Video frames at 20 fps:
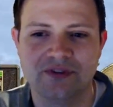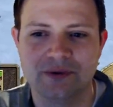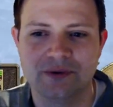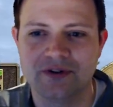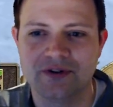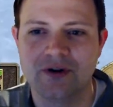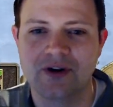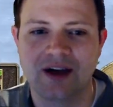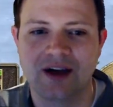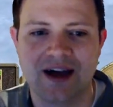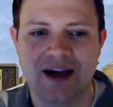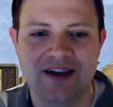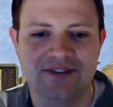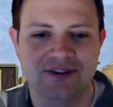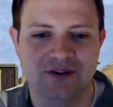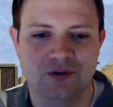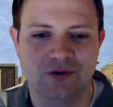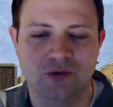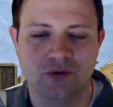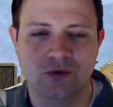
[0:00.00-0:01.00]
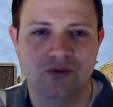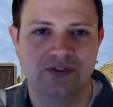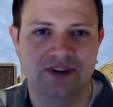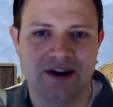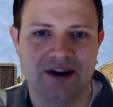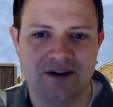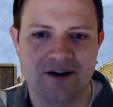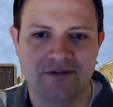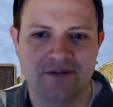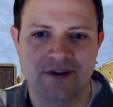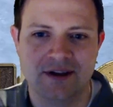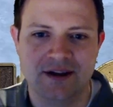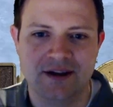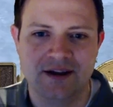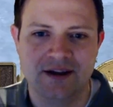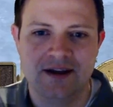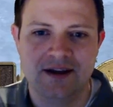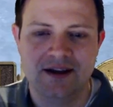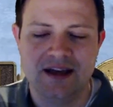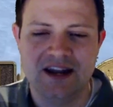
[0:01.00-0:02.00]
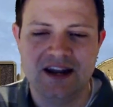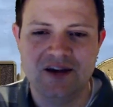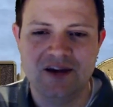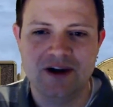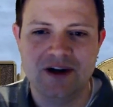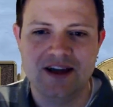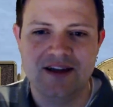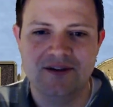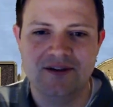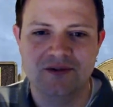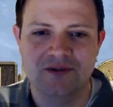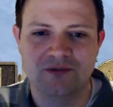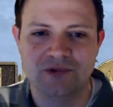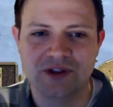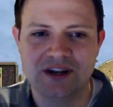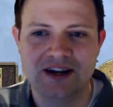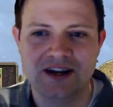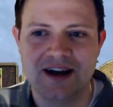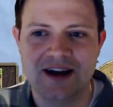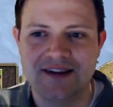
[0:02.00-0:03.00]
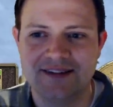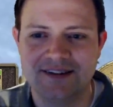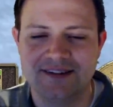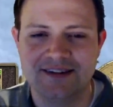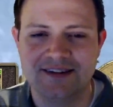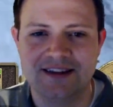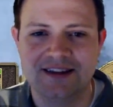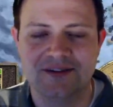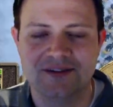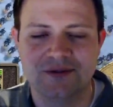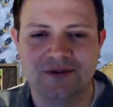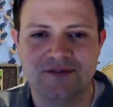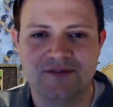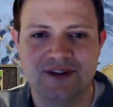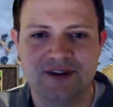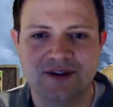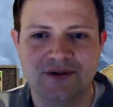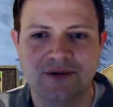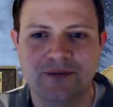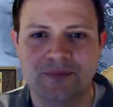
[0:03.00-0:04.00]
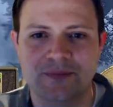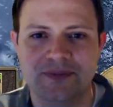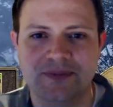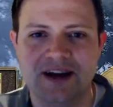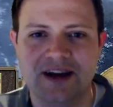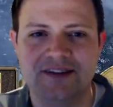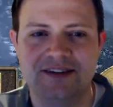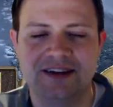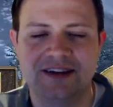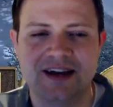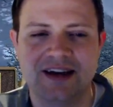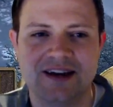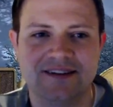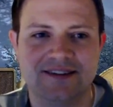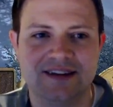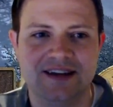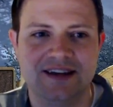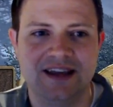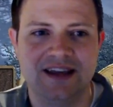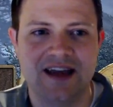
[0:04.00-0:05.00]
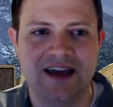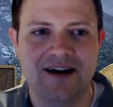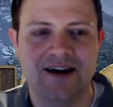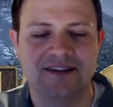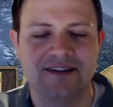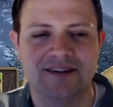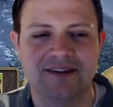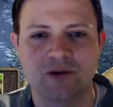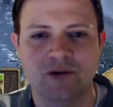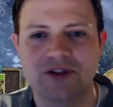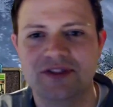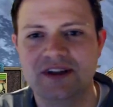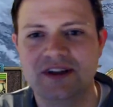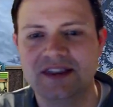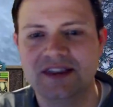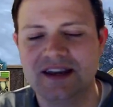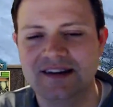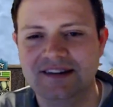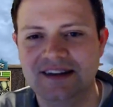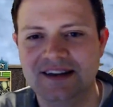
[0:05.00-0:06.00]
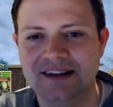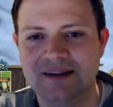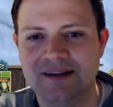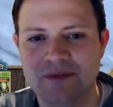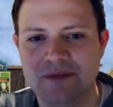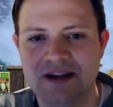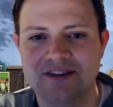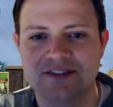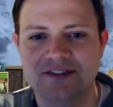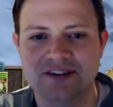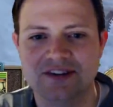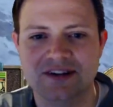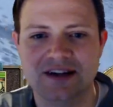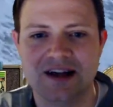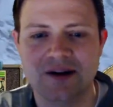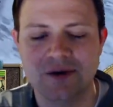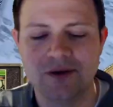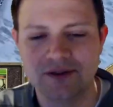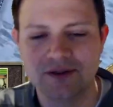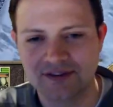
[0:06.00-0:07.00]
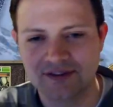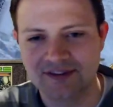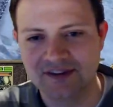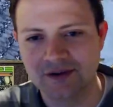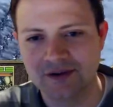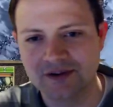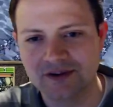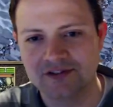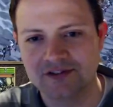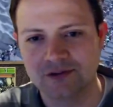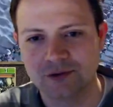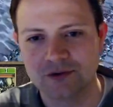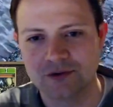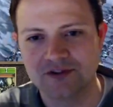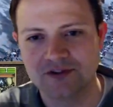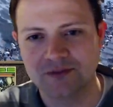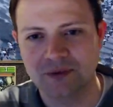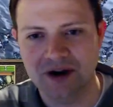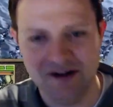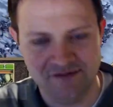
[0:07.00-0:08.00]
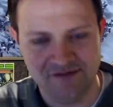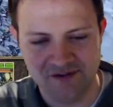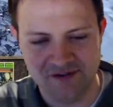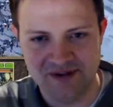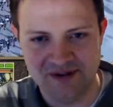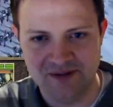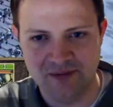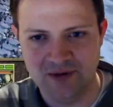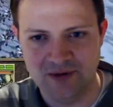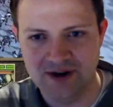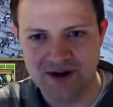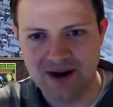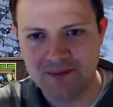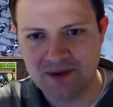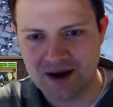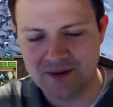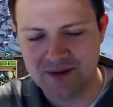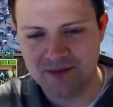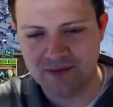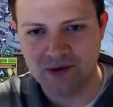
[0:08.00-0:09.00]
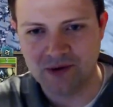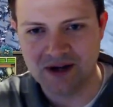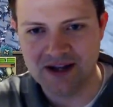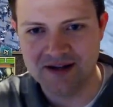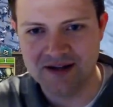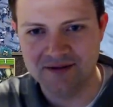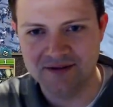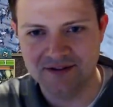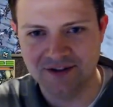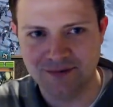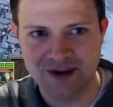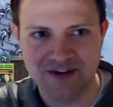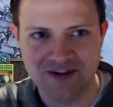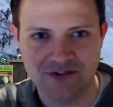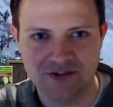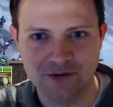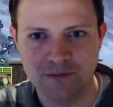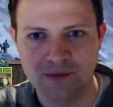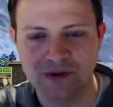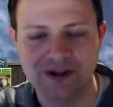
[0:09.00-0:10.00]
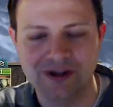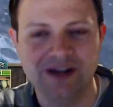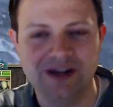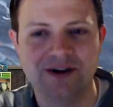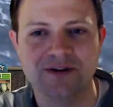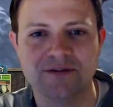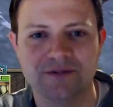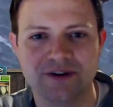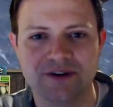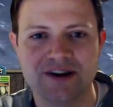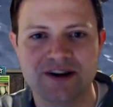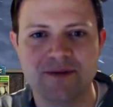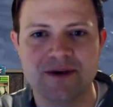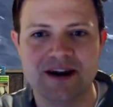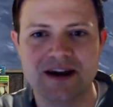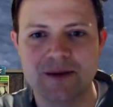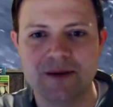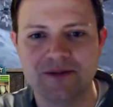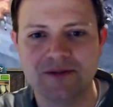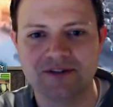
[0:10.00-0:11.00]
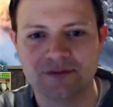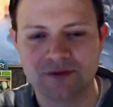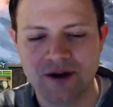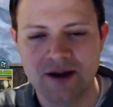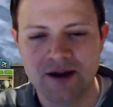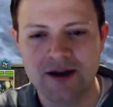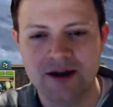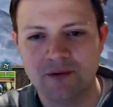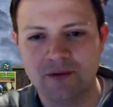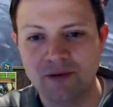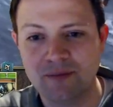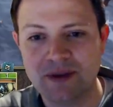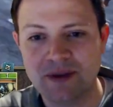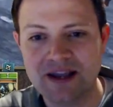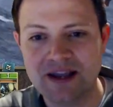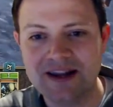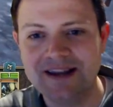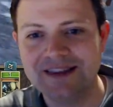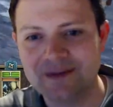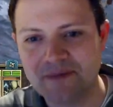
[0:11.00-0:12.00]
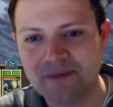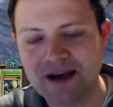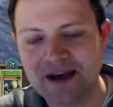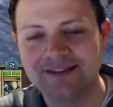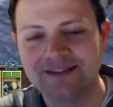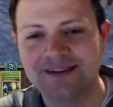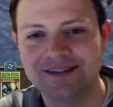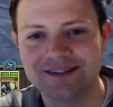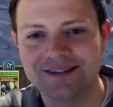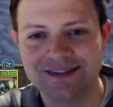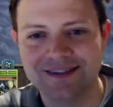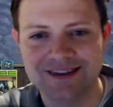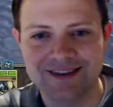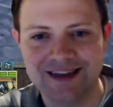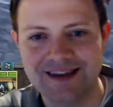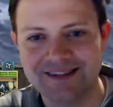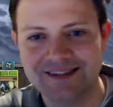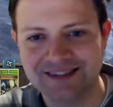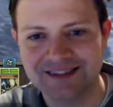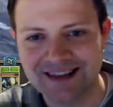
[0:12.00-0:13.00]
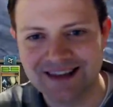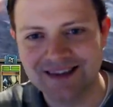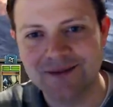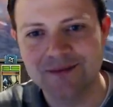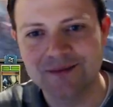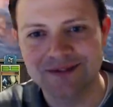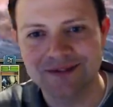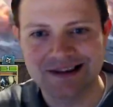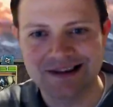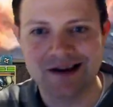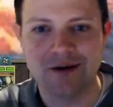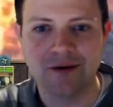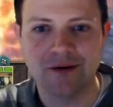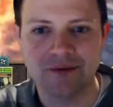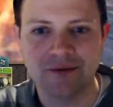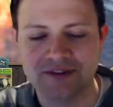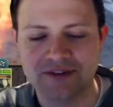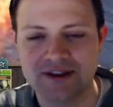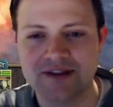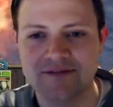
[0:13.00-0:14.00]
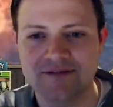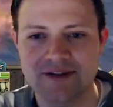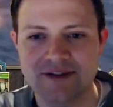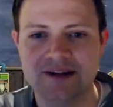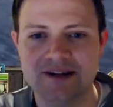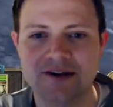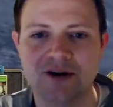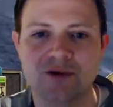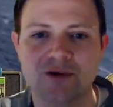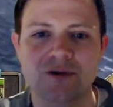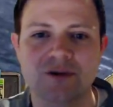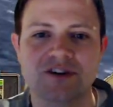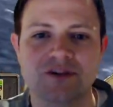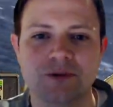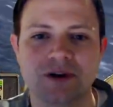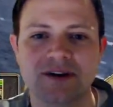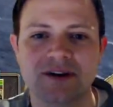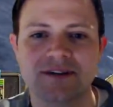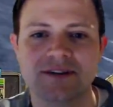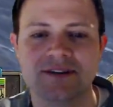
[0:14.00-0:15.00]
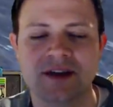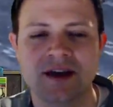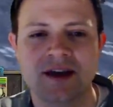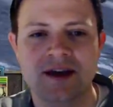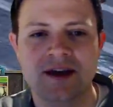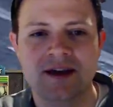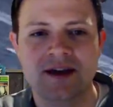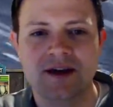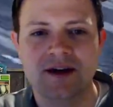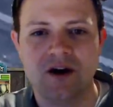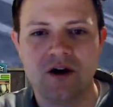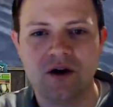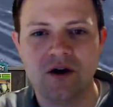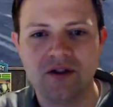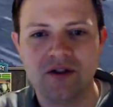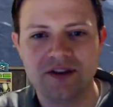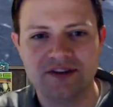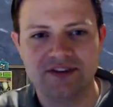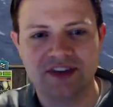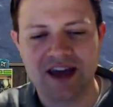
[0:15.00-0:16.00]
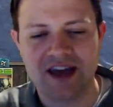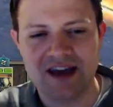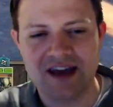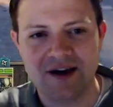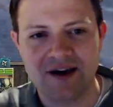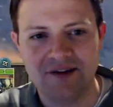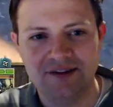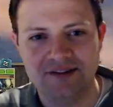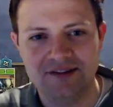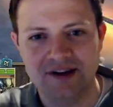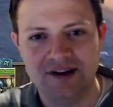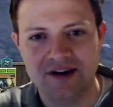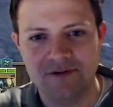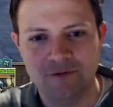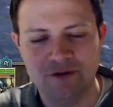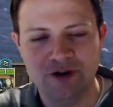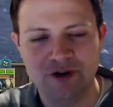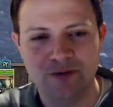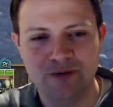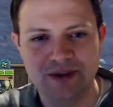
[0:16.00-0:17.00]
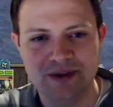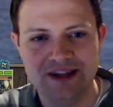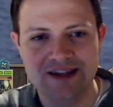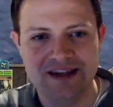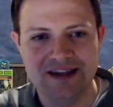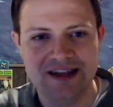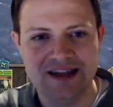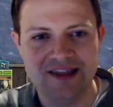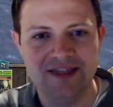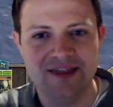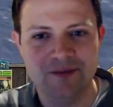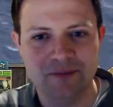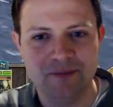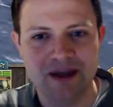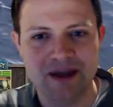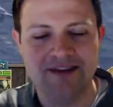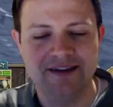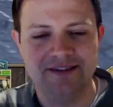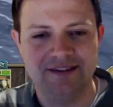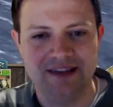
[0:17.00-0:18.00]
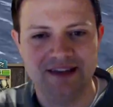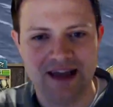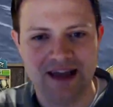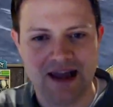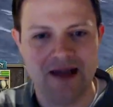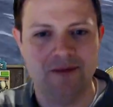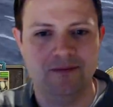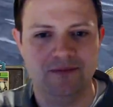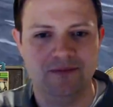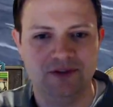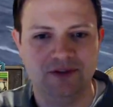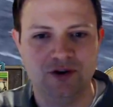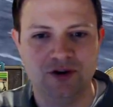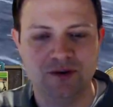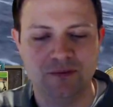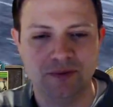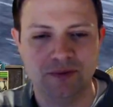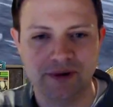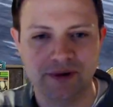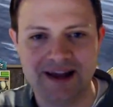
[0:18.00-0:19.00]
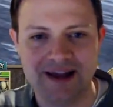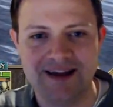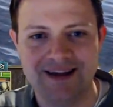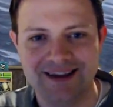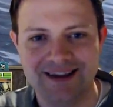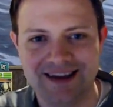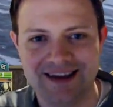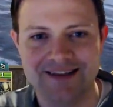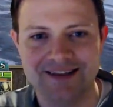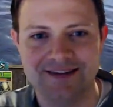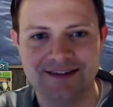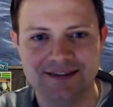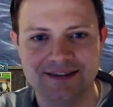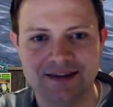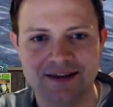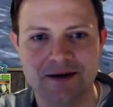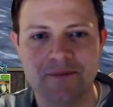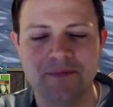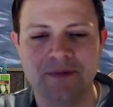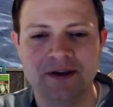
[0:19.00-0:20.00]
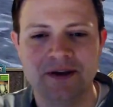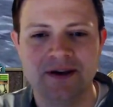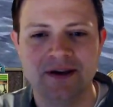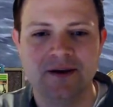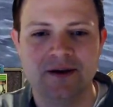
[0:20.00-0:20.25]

There was all kinds of cool stuff. Anyway, it was really nice to see this reveal. Nice to kind of see Chaos. And one thing they did mention, I know this is still a sore spot for people, and I'm not playing special pleader for anybody. I'm just repeating the message that they said themselves in the video, which was all this Chaos stuff will be in the base game. You can play against them.